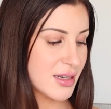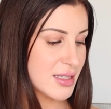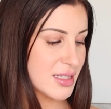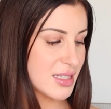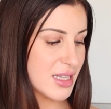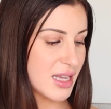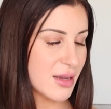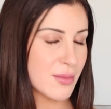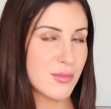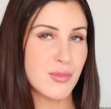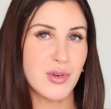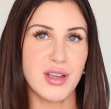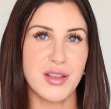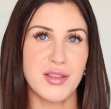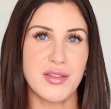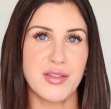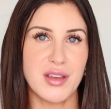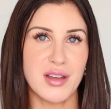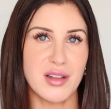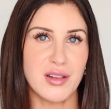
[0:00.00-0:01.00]
same
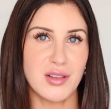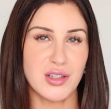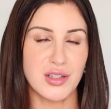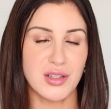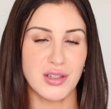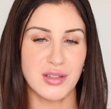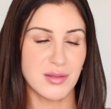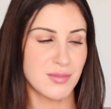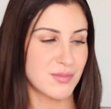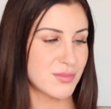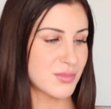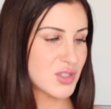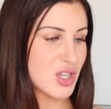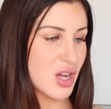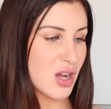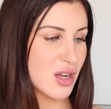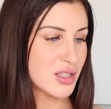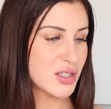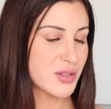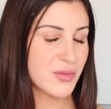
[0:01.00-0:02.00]
with the
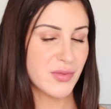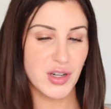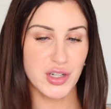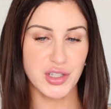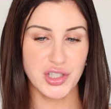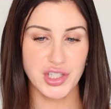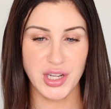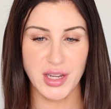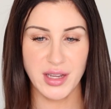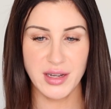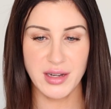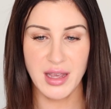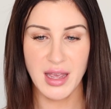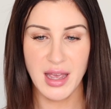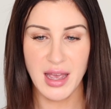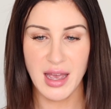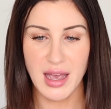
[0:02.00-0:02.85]
Teint version.